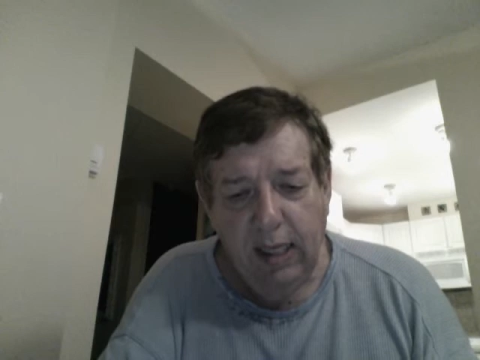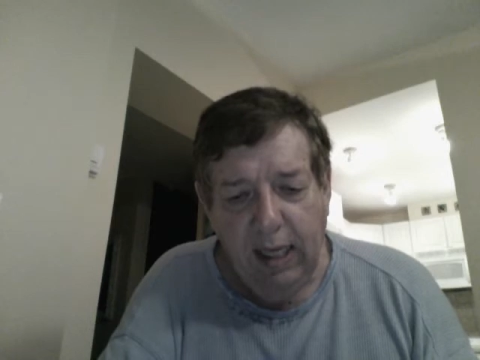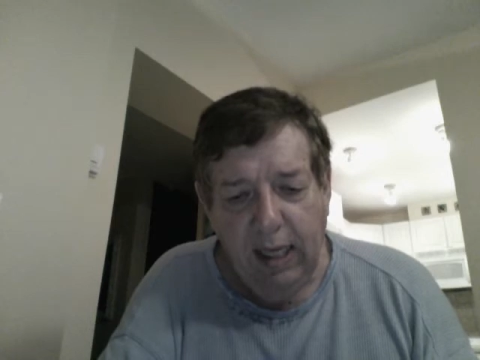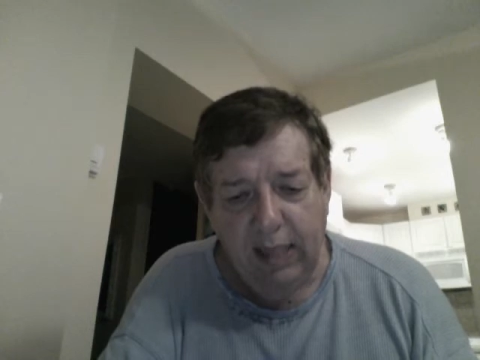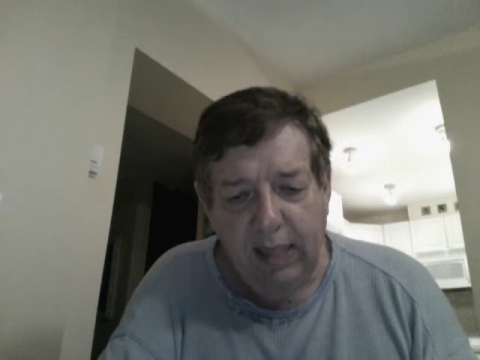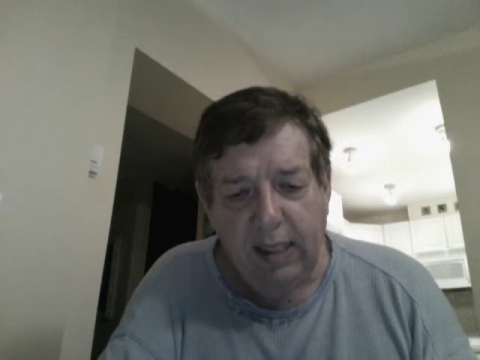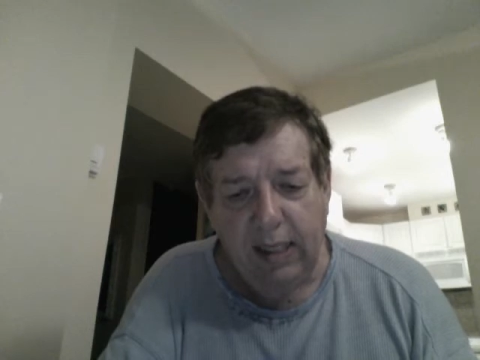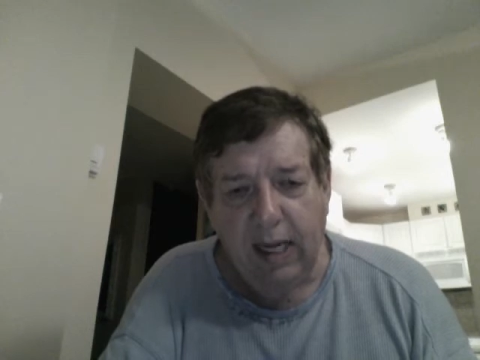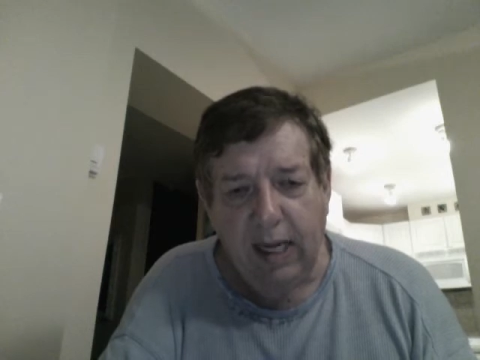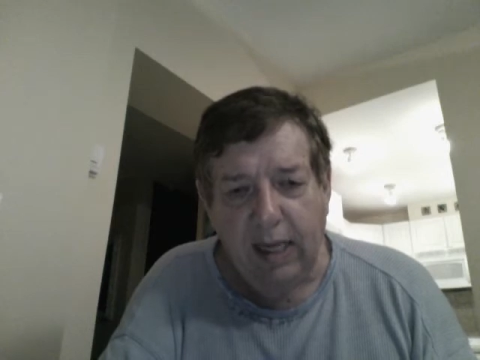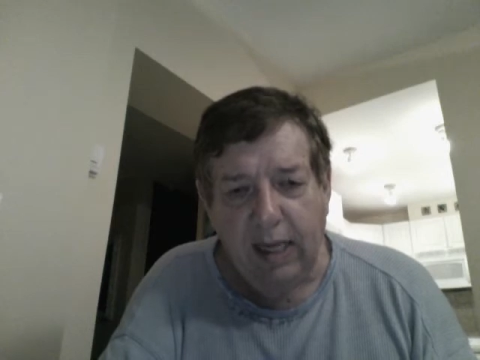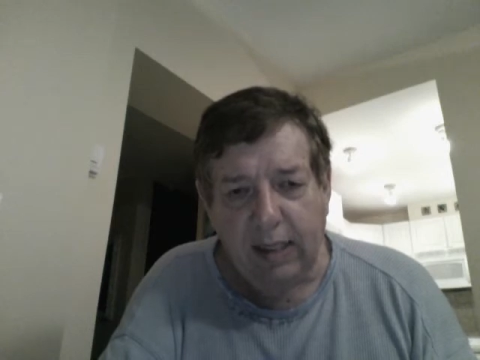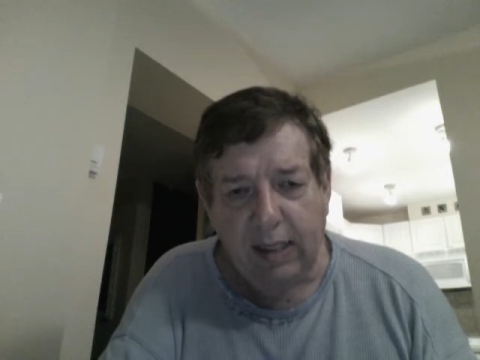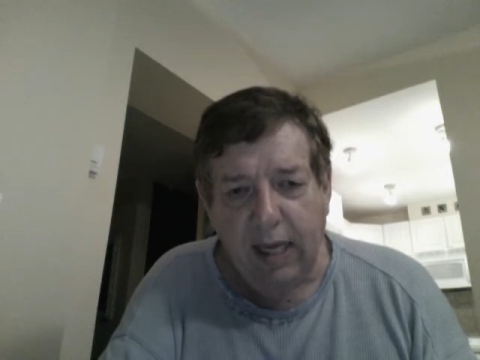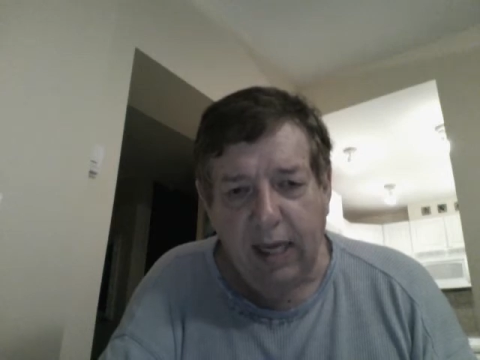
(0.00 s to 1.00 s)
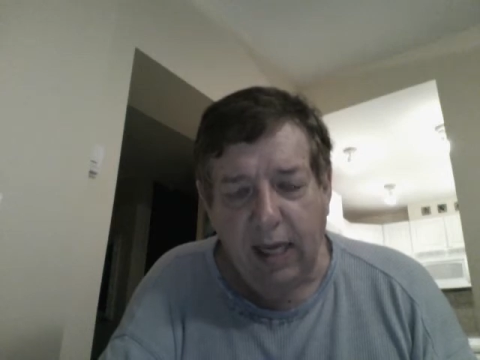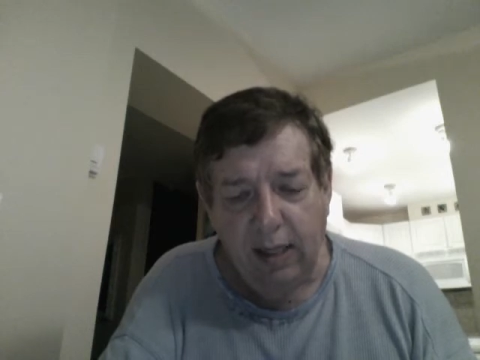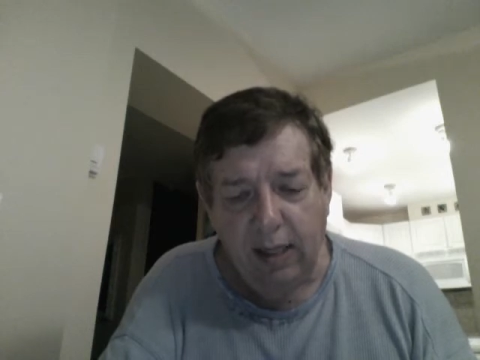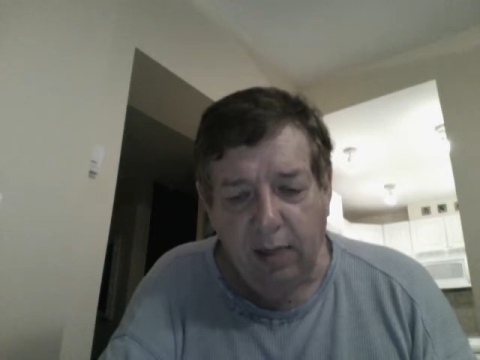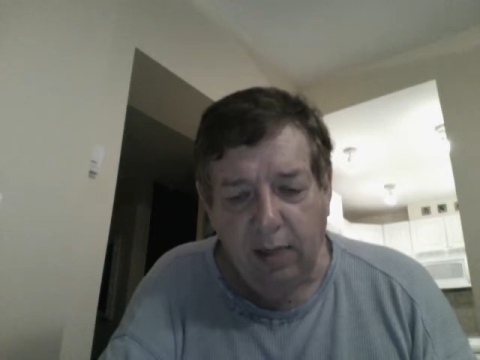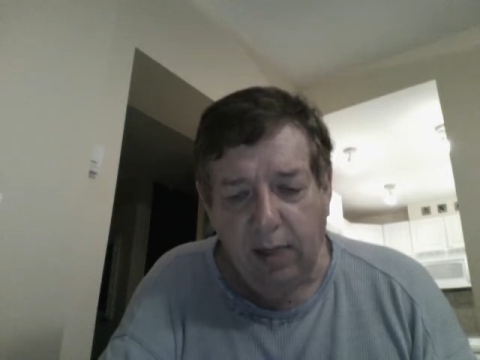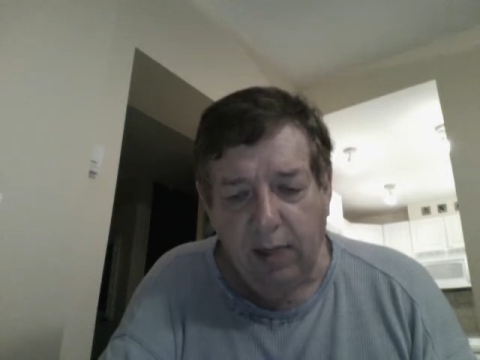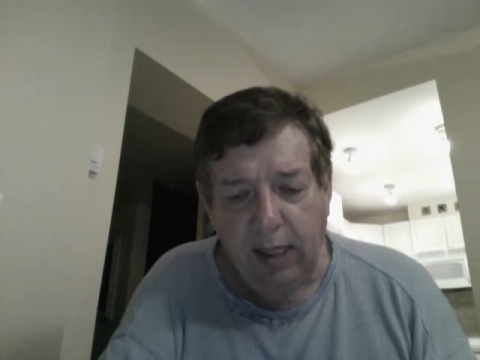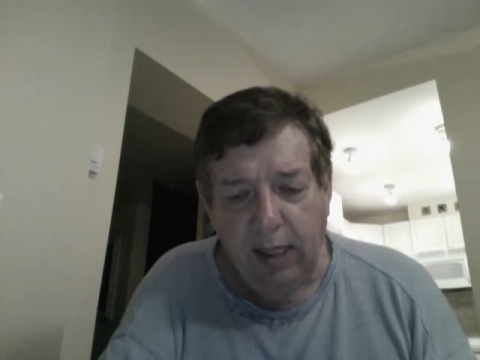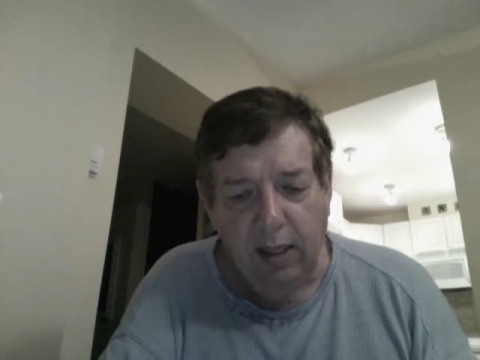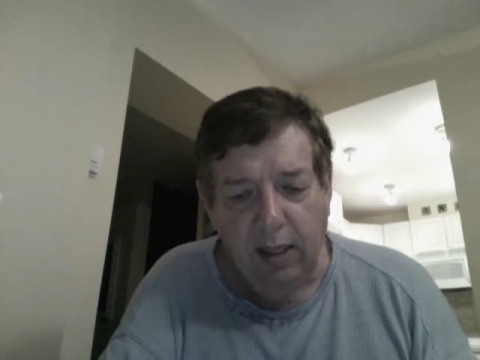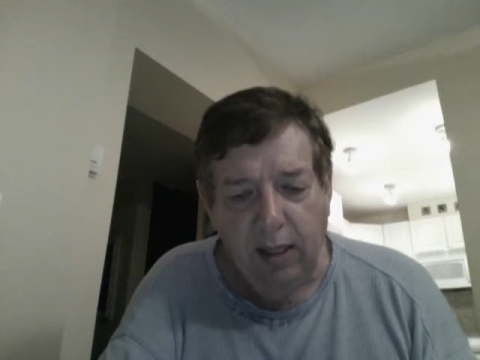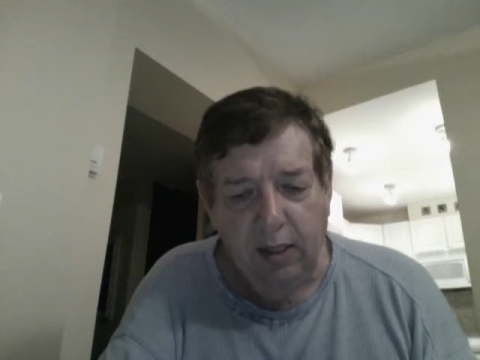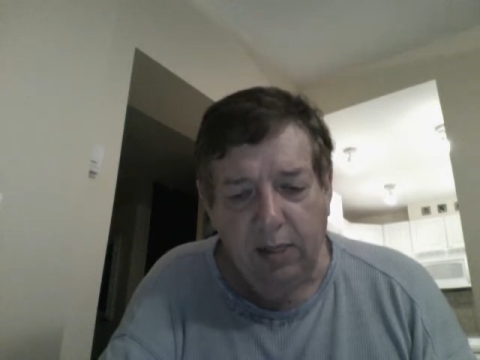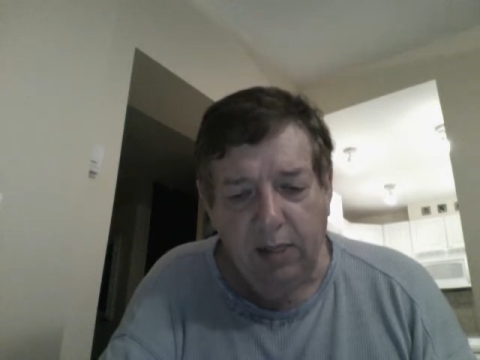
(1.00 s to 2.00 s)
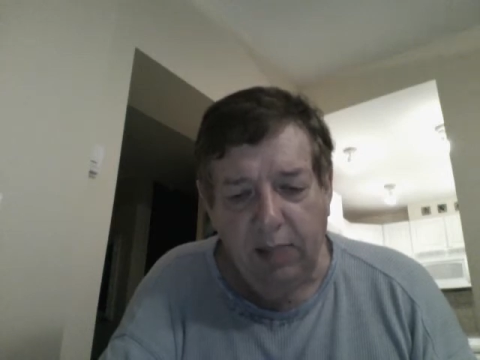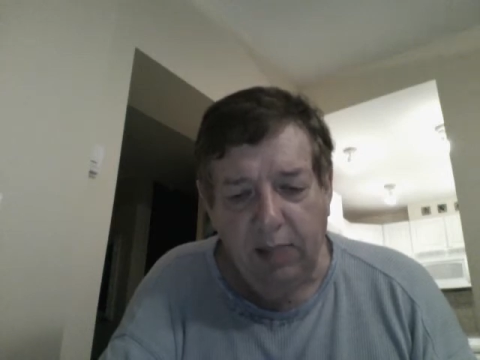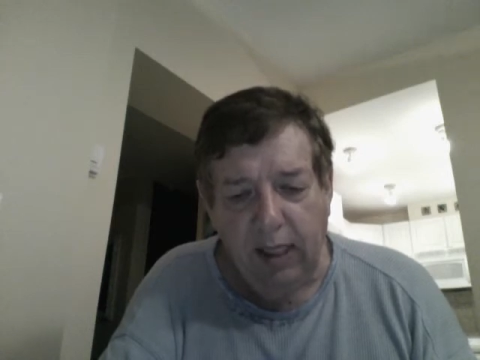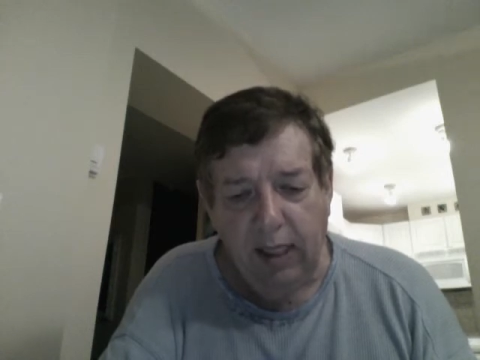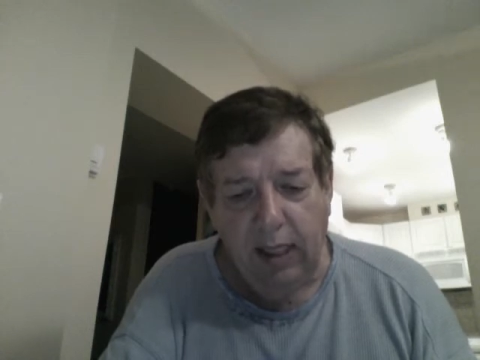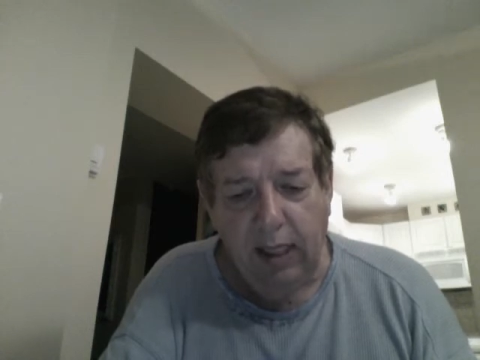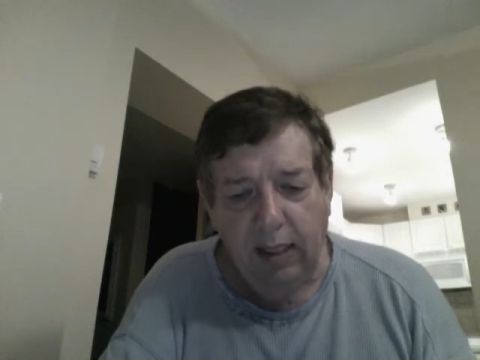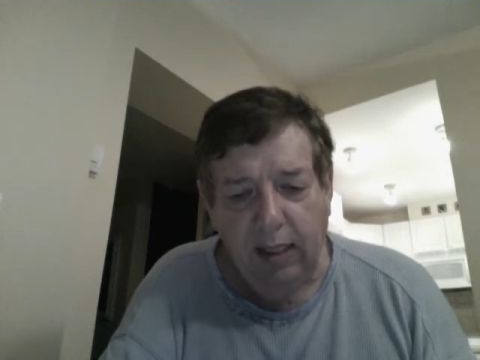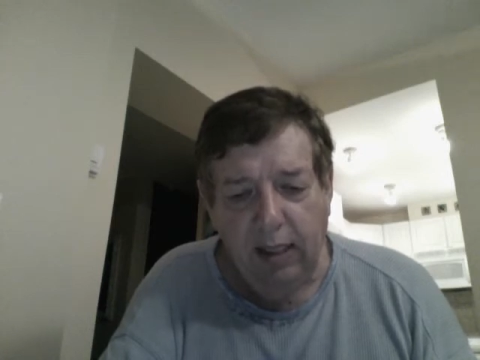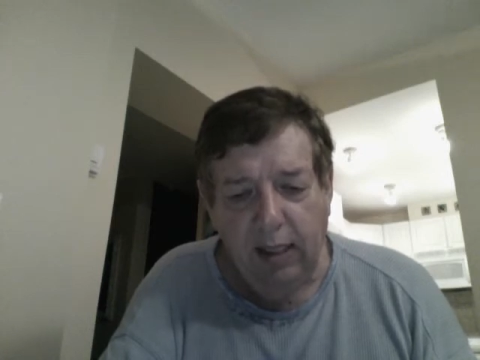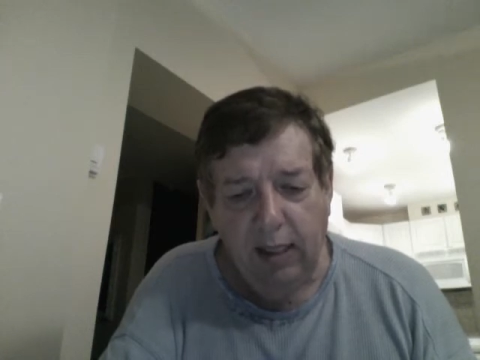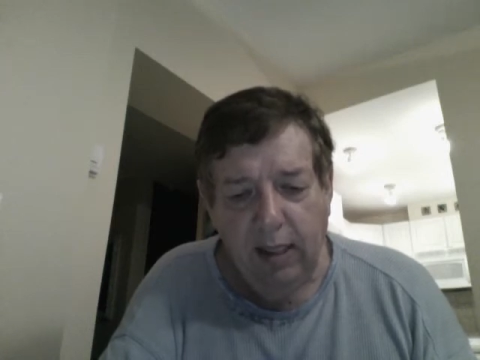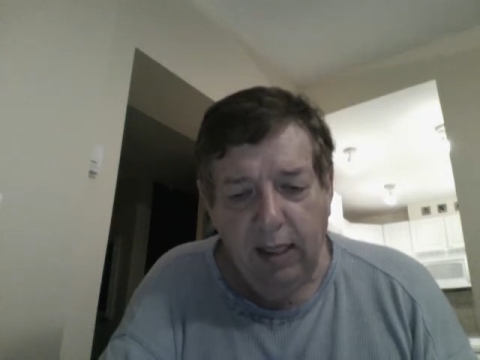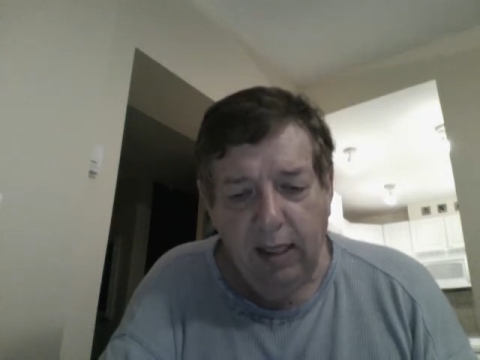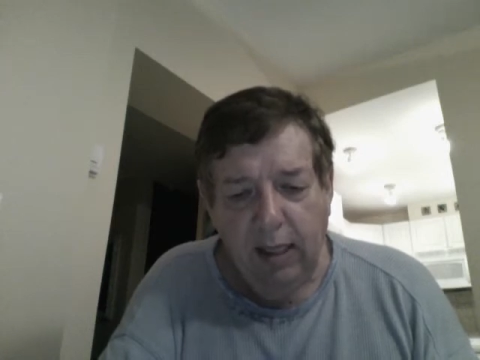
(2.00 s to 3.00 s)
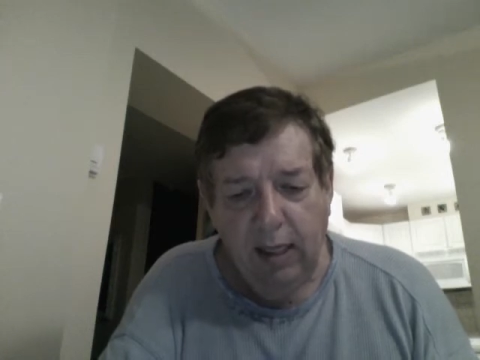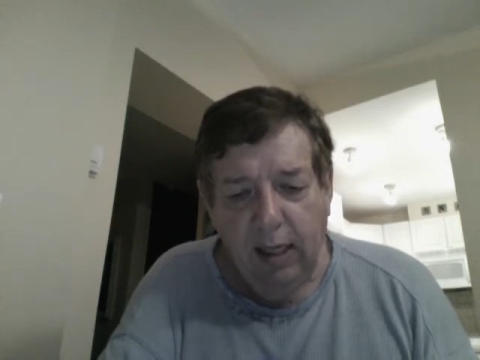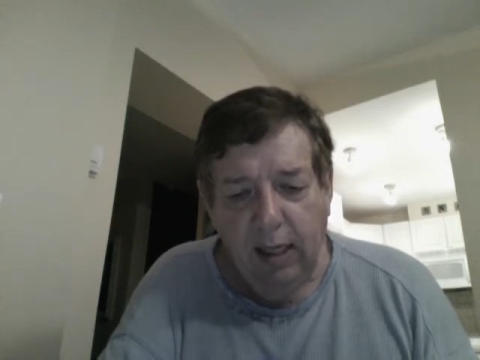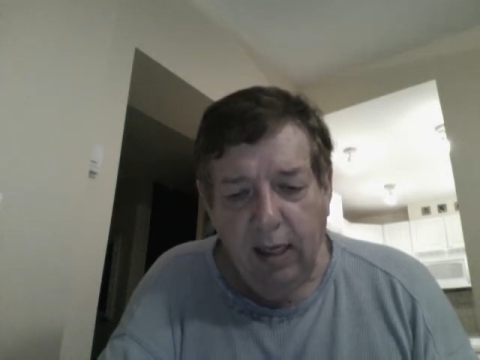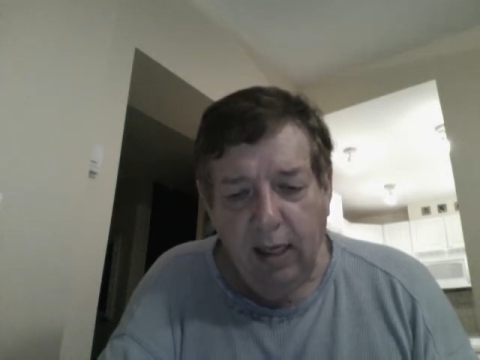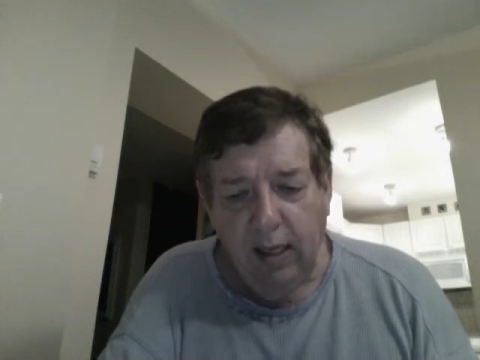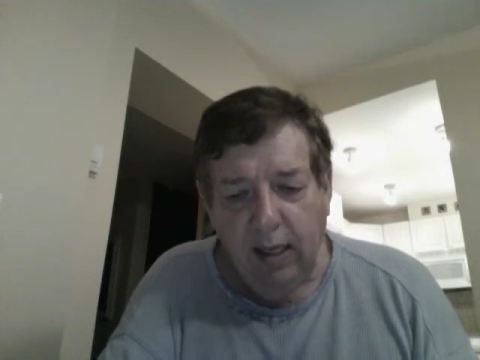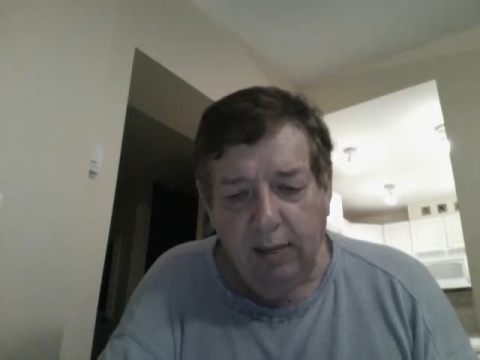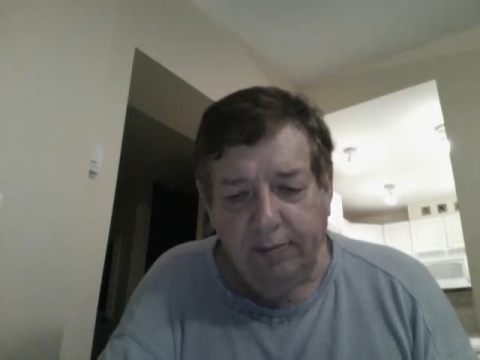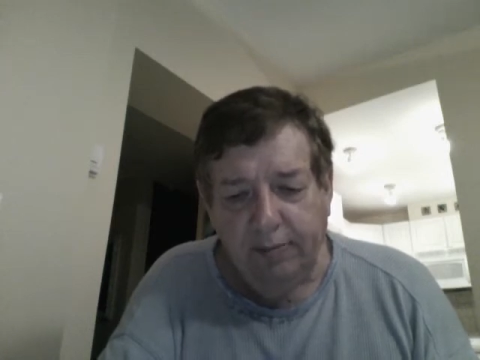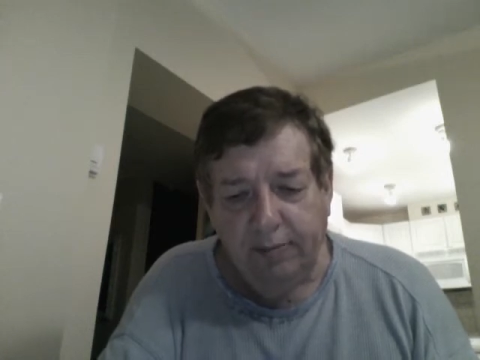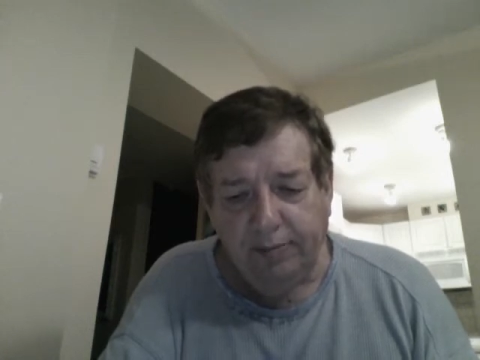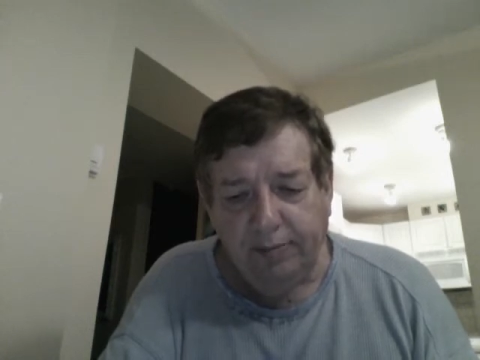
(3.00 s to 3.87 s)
He's a nice guy, and they're really good to me. Um,